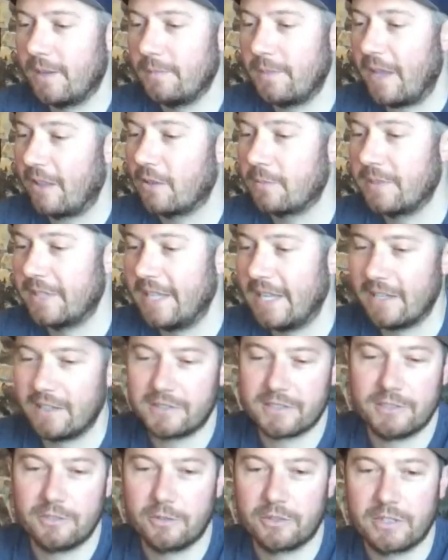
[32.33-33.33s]
Ballard began
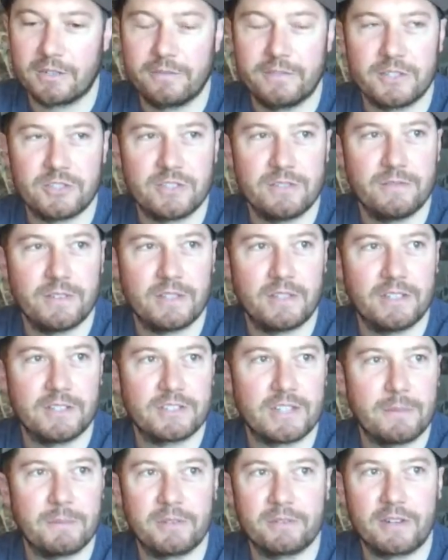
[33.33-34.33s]
as a Nordic fishing
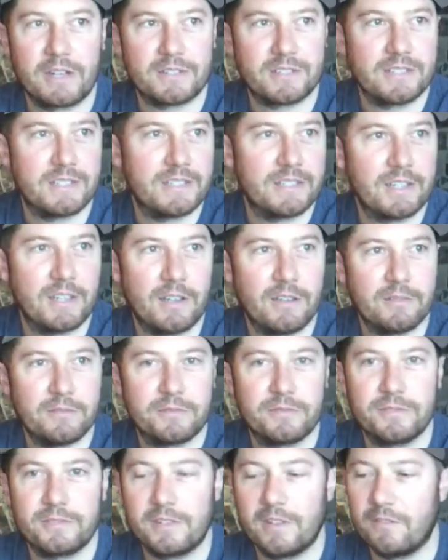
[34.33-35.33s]
village. I'm a resident
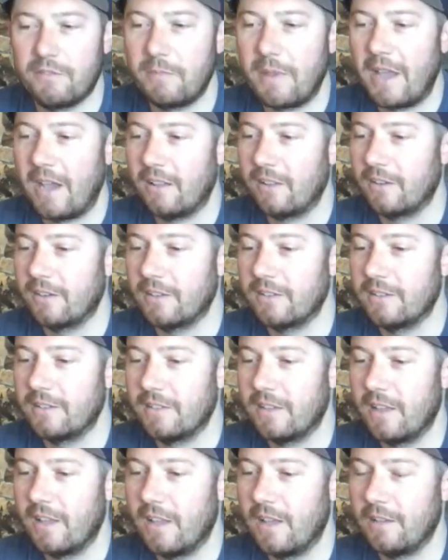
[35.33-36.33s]
of Ballard.
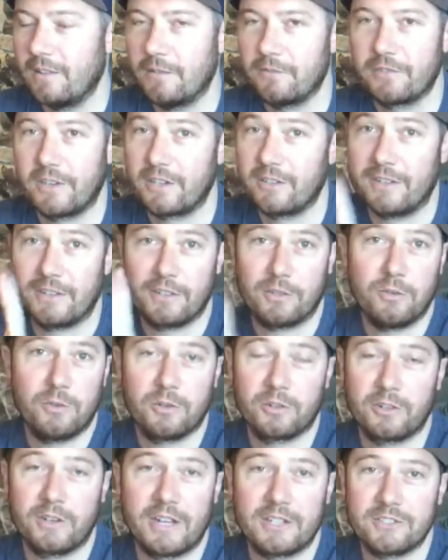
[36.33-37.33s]
I live right around the
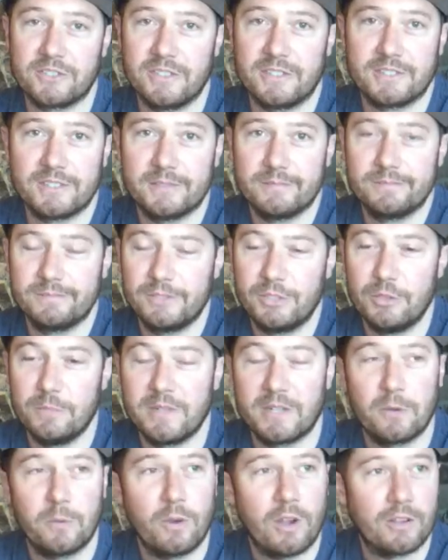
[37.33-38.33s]
corner. Actually, it's a
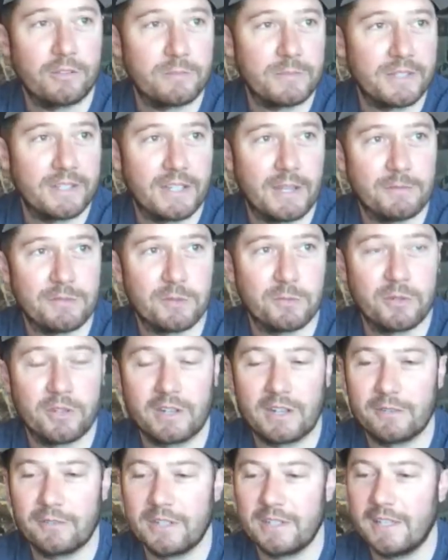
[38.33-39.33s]
2-minute walk for me to come to
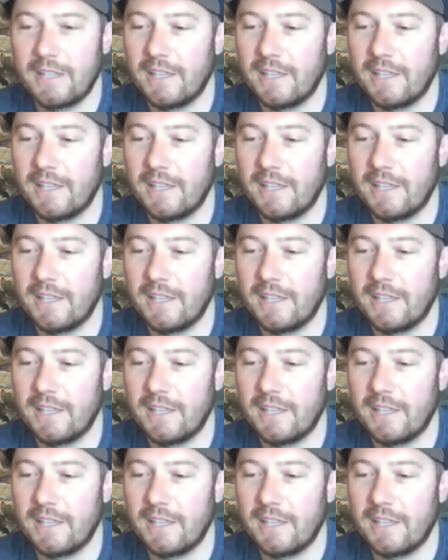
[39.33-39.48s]
work every day.